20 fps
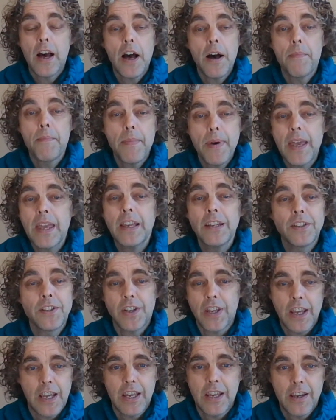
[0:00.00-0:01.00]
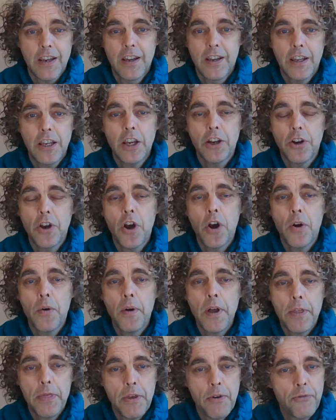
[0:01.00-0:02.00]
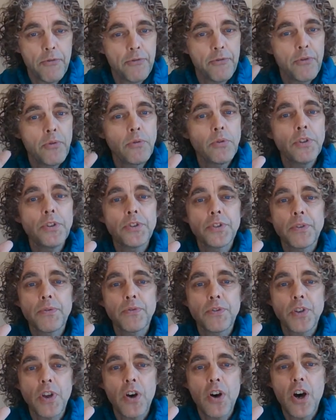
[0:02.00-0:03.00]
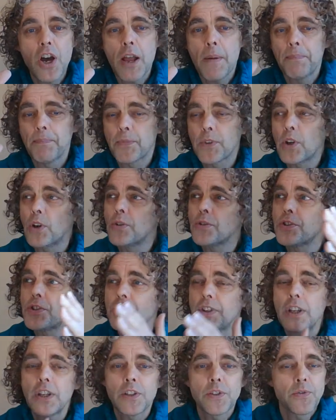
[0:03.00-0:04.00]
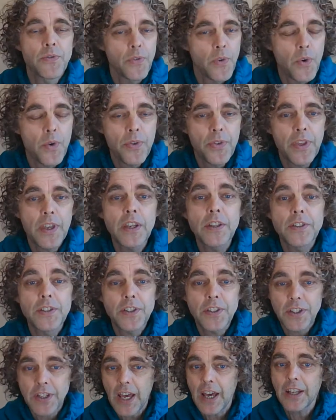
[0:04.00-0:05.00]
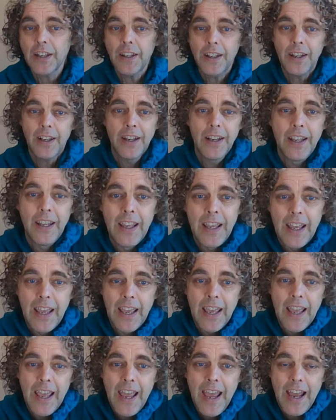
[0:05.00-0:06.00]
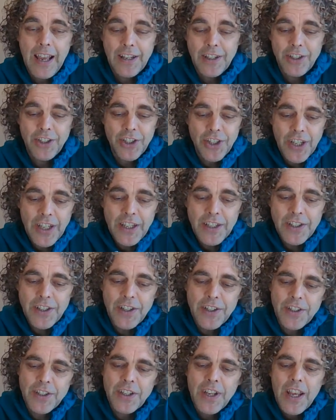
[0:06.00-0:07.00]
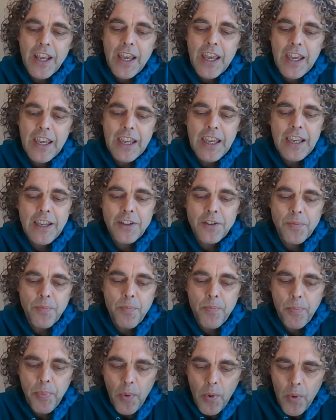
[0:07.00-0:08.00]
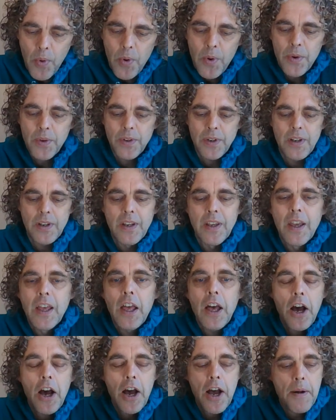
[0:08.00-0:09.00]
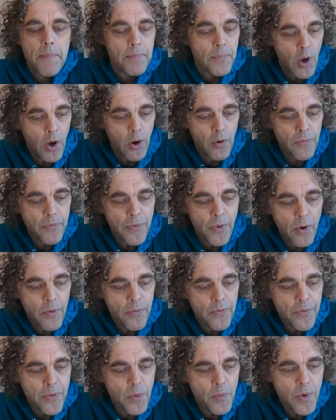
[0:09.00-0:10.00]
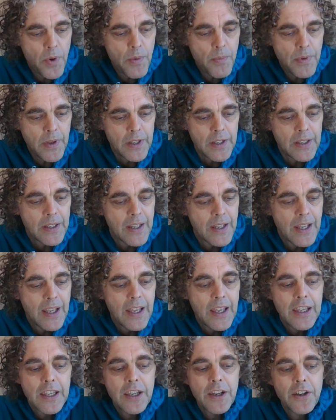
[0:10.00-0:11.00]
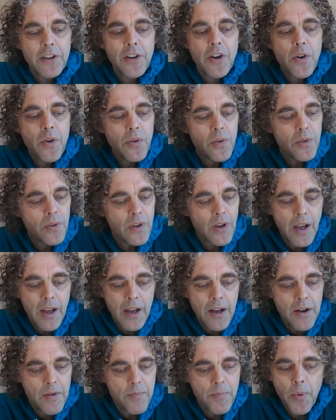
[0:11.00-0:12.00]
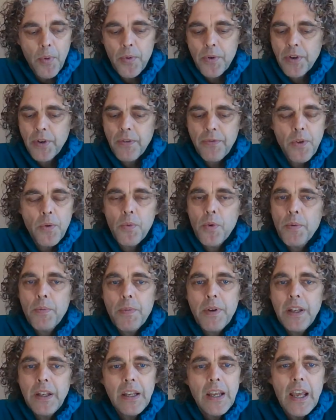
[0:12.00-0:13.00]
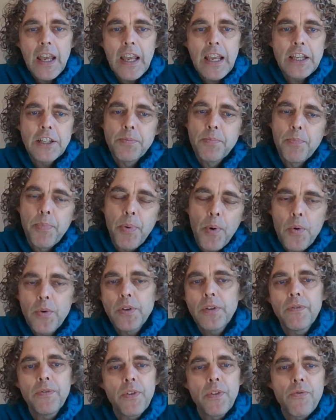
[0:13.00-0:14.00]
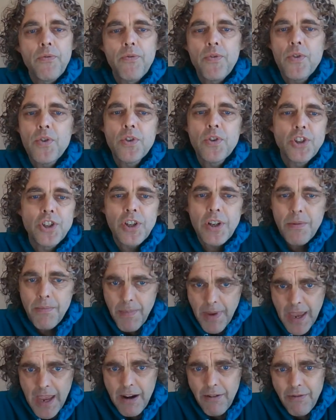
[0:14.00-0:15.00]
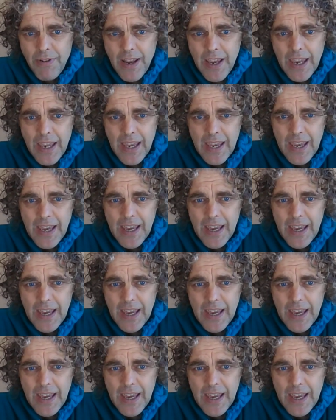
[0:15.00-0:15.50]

amazing, you know, and the fullness of time, God sends forth his son. And Jesus, he is born um, of, of the woman, you know, uh, born of the woman. He's born of the Virgin Mary.